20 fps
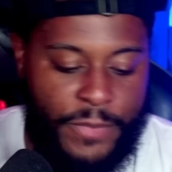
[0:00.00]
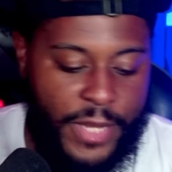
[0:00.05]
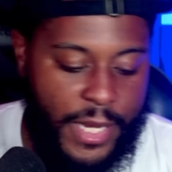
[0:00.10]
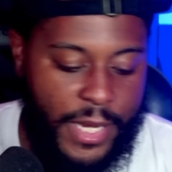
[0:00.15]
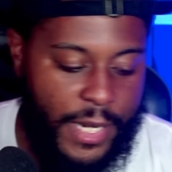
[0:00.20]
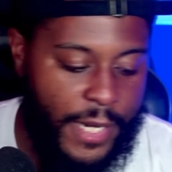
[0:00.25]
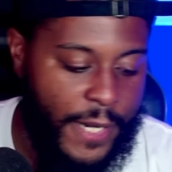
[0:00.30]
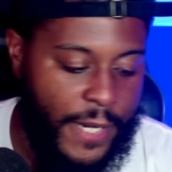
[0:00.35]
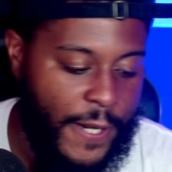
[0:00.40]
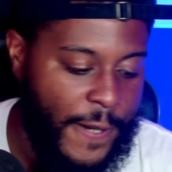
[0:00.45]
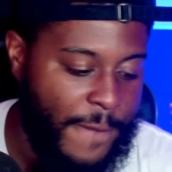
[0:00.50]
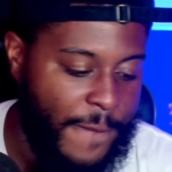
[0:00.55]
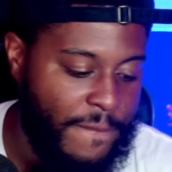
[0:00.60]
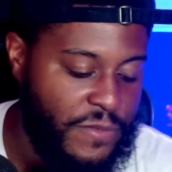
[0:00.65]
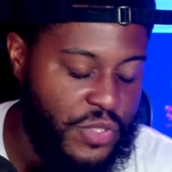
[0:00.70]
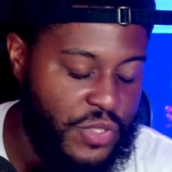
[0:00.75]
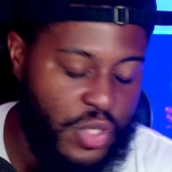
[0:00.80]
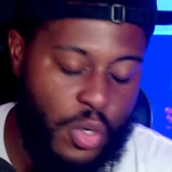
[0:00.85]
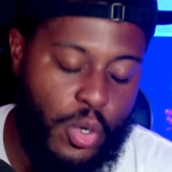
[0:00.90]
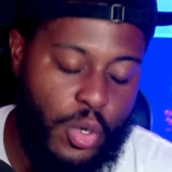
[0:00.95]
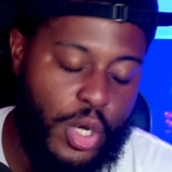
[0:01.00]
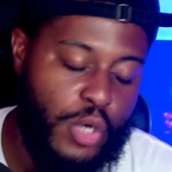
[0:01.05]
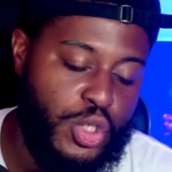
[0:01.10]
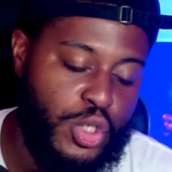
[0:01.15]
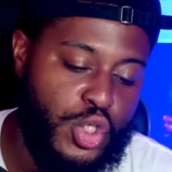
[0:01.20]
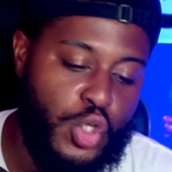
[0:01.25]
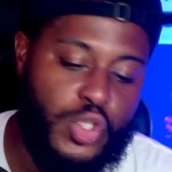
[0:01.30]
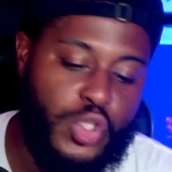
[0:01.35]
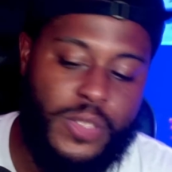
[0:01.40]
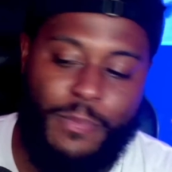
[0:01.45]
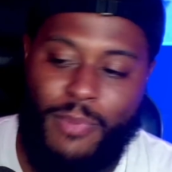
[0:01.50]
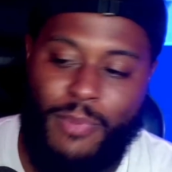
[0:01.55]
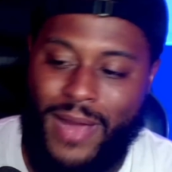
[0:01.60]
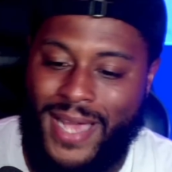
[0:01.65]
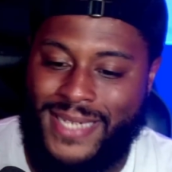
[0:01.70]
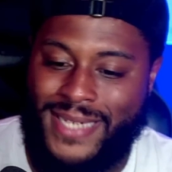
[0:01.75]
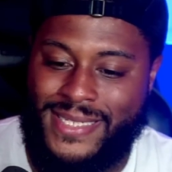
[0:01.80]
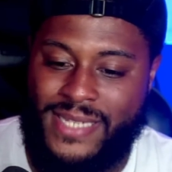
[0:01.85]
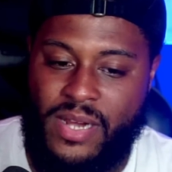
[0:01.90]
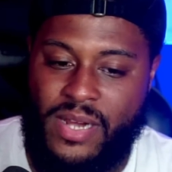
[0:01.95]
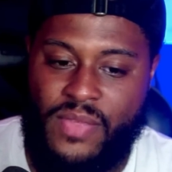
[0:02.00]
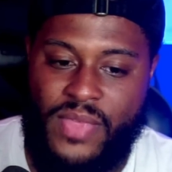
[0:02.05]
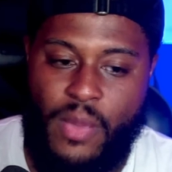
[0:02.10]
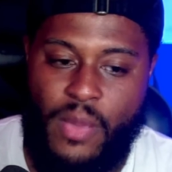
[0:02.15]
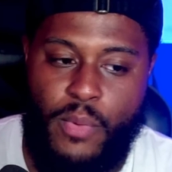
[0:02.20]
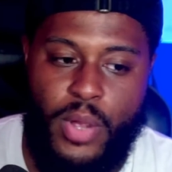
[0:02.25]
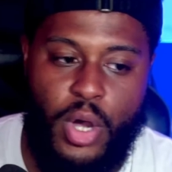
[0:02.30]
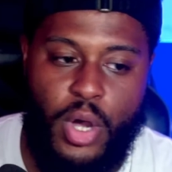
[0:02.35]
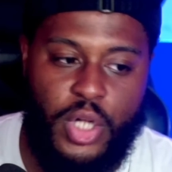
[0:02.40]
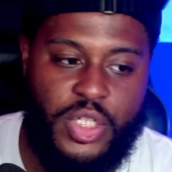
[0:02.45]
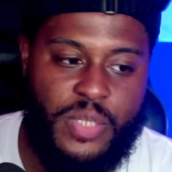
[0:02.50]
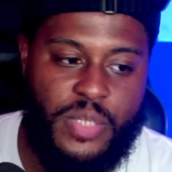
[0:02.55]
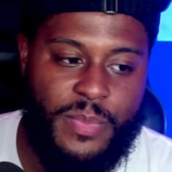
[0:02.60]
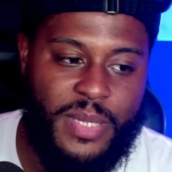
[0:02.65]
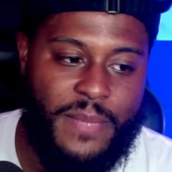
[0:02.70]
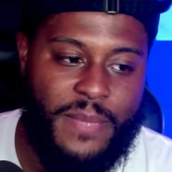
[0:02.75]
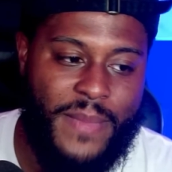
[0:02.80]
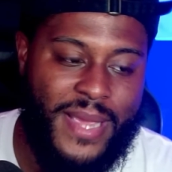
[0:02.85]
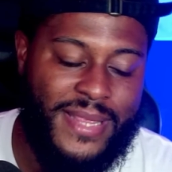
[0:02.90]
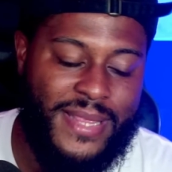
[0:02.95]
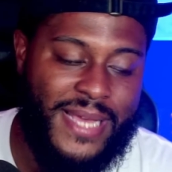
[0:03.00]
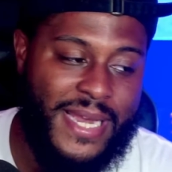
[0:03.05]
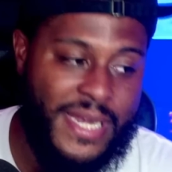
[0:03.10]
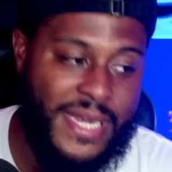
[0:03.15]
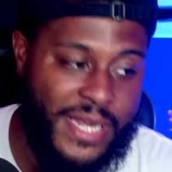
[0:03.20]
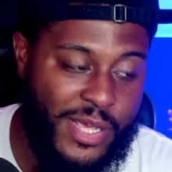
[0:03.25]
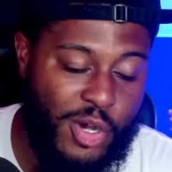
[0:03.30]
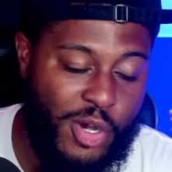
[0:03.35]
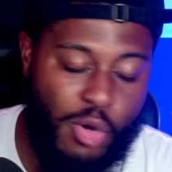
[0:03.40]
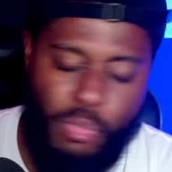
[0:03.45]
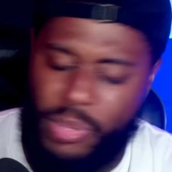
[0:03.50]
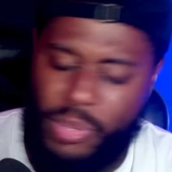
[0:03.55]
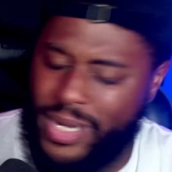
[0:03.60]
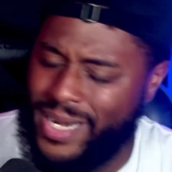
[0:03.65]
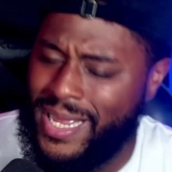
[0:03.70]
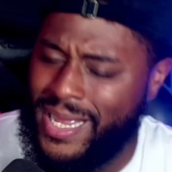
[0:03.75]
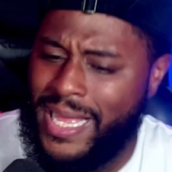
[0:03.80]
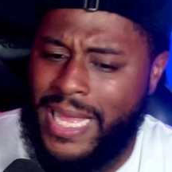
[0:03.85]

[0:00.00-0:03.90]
So there was no surprise there that we ultimately made that deal. But